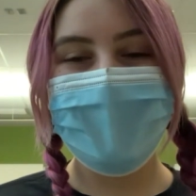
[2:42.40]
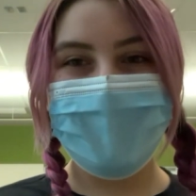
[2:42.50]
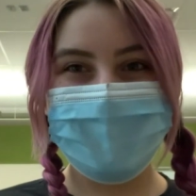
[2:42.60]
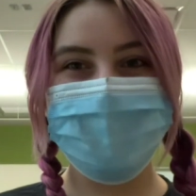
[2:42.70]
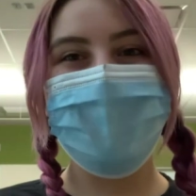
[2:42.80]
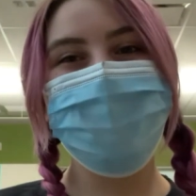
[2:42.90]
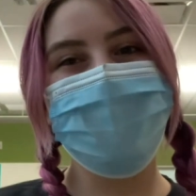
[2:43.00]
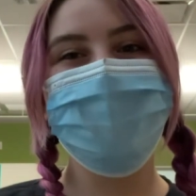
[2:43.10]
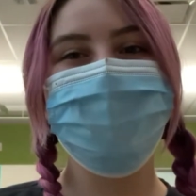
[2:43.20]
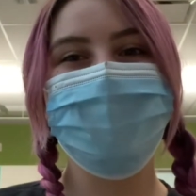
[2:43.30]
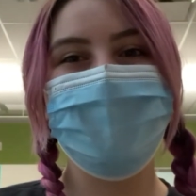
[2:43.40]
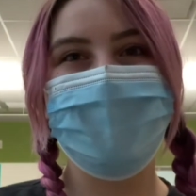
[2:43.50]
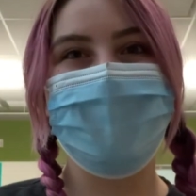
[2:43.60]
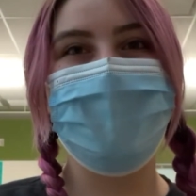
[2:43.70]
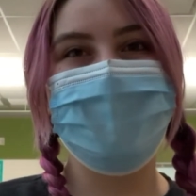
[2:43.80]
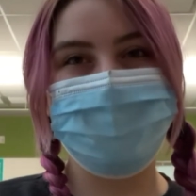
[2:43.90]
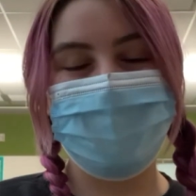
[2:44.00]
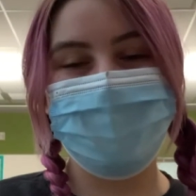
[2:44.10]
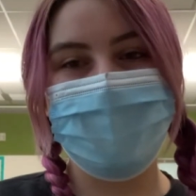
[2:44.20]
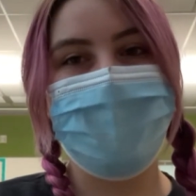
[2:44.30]
It's been a wonderful year, especially
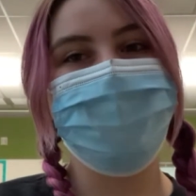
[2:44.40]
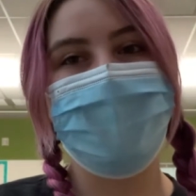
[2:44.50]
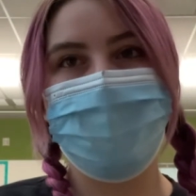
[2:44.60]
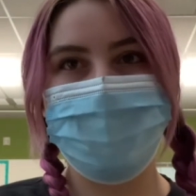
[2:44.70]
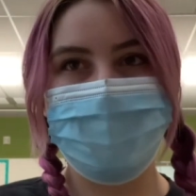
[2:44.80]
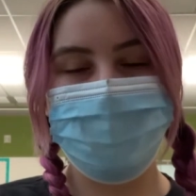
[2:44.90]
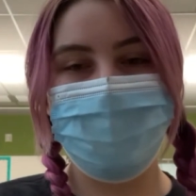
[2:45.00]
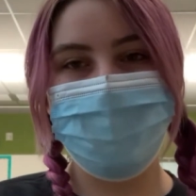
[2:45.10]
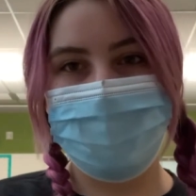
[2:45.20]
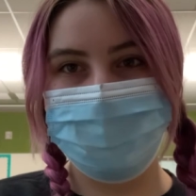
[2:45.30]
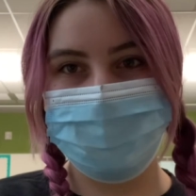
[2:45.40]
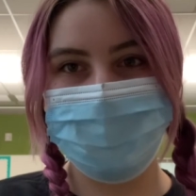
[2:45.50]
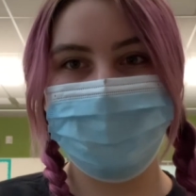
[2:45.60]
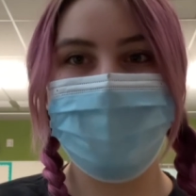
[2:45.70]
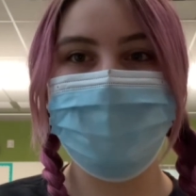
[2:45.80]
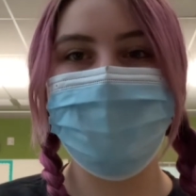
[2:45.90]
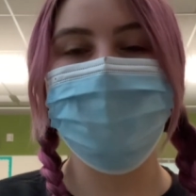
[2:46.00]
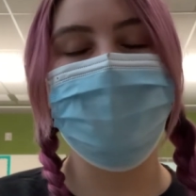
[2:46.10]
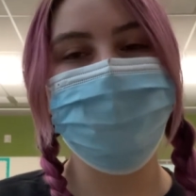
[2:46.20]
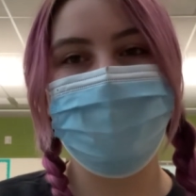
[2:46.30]
after everything we've been through during these
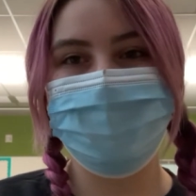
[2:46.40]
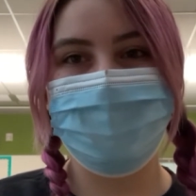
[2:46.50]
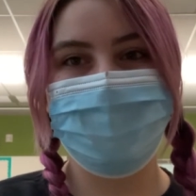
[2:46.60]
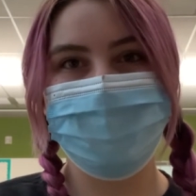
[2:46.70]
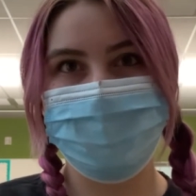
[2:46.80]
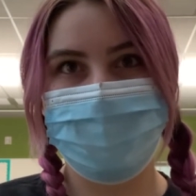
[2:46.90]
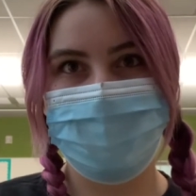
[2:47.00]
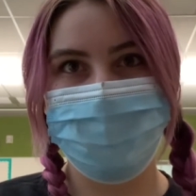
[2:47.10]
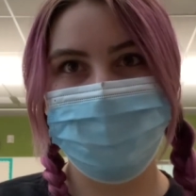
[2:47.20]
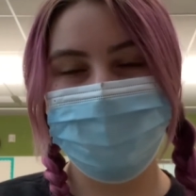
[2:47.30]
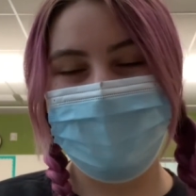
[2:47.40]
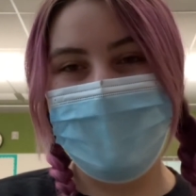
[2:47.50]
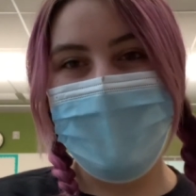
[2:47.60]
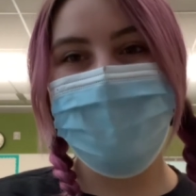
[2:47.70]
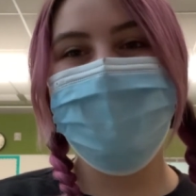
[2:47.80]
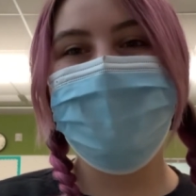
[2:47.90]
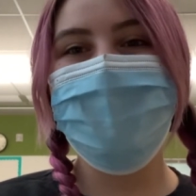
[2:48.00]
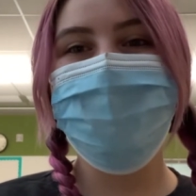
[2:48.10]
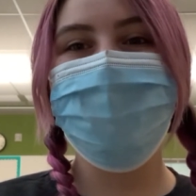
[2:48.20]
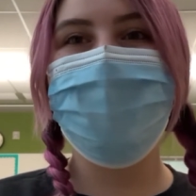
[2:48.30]
unprecedented times. We thank you for
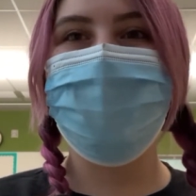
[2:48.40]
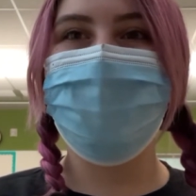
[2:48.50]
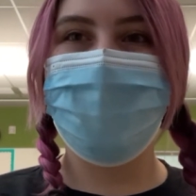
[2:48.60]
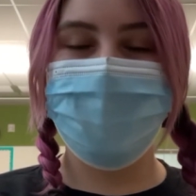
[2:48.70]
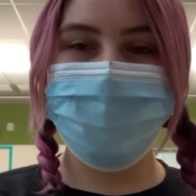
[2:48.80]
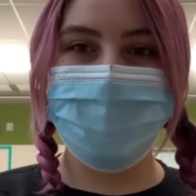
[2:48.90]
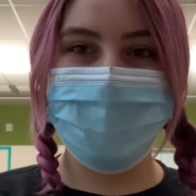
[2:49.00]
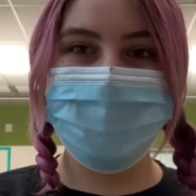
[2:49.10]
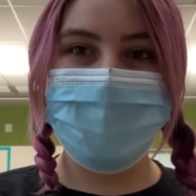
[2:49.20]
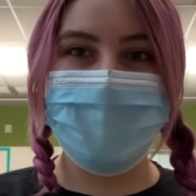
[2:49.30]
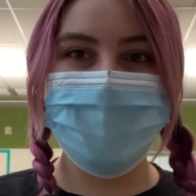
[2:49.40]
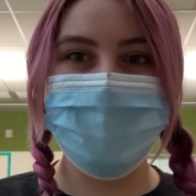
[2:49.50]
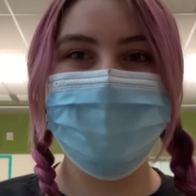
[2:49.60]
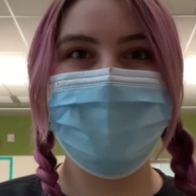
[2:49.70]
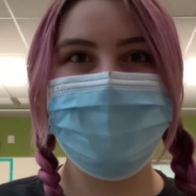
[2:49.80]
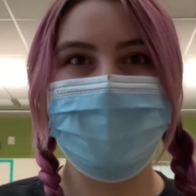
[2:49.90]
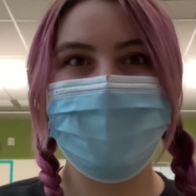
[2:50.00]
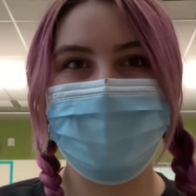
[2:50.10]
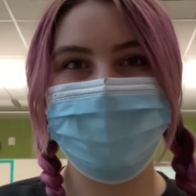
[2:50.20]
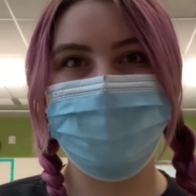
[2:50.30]
all the hard work, patience, and
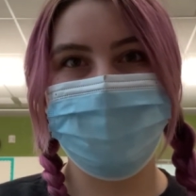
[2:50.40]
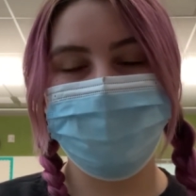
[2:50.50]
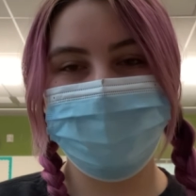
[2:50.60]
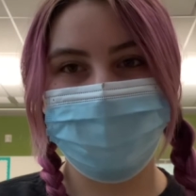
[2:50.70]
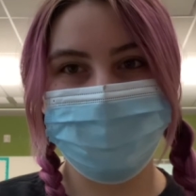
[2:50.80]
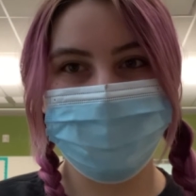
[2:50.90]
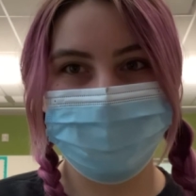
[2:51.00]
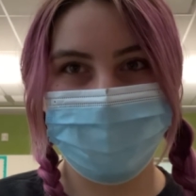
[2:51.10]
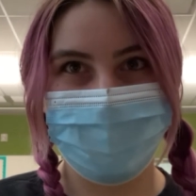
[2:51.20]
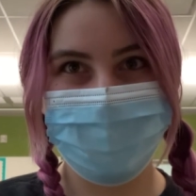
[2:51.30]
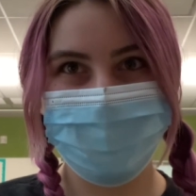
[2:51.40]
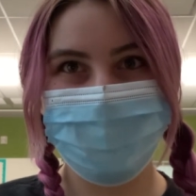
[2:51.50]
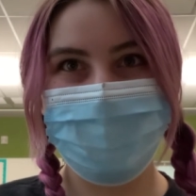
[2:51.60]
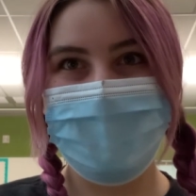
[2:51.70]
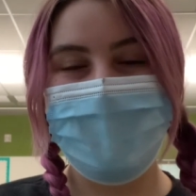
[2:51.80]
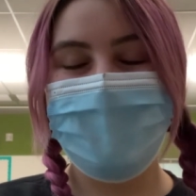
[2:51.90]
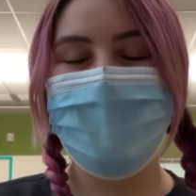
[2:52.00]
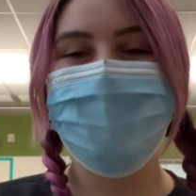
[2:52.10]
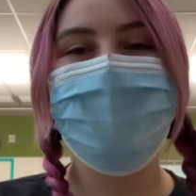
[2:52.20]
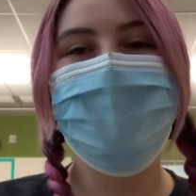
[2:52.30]
dedication you've shown through it all.
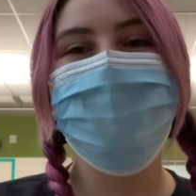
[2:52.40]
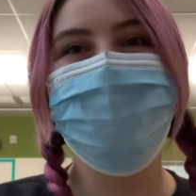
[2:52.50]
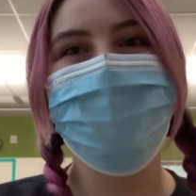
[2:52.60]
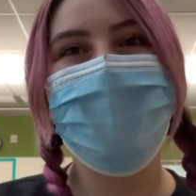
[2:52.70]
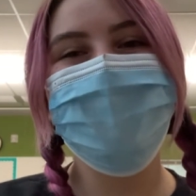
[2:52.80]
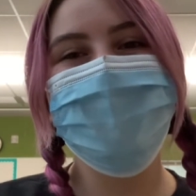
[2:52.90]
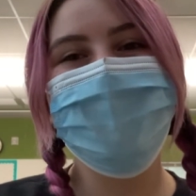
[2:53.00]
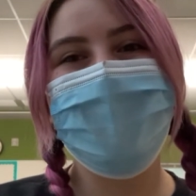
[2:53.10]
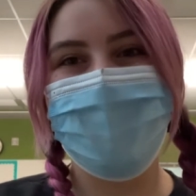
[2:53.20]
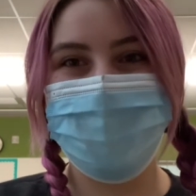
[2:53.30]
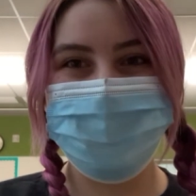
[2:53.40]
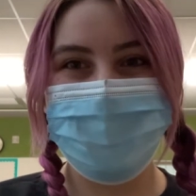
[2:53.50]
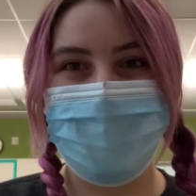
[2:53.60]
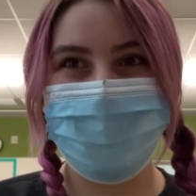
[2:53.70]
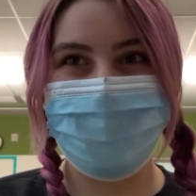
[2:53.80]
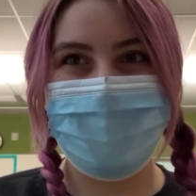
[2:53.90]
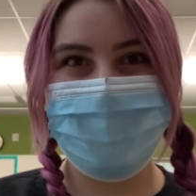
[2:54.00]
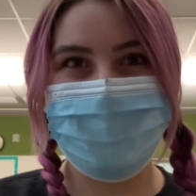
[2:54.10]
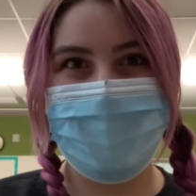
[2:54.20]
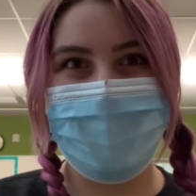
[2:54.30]
Thank you for watching. I hope you have a great
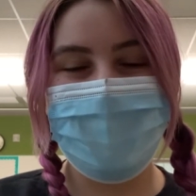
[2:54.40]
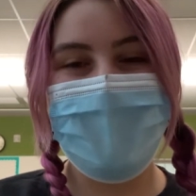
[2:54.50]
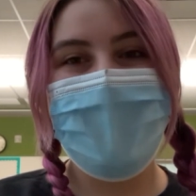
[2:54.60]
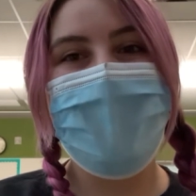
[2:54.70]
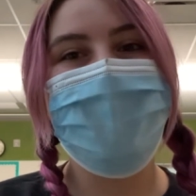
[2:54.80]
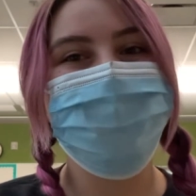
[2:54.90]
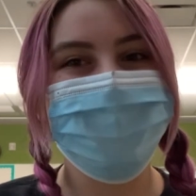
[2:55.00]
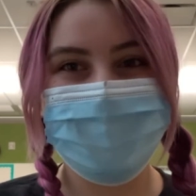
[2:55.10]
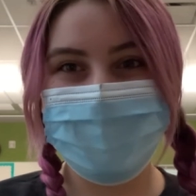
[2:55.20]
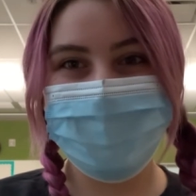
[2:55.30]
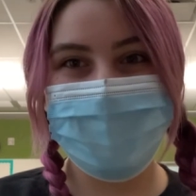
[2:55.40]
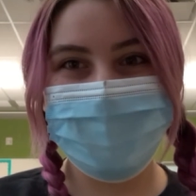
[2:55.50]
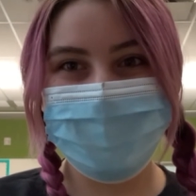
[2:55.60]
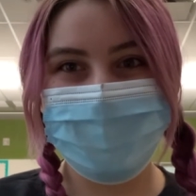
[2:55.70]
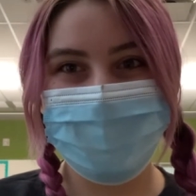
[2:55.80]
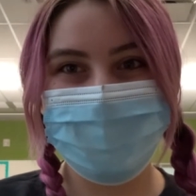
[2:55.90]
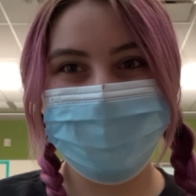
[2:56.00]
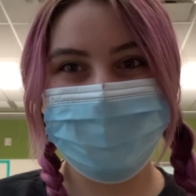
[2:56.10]
day, and we'll see you next year.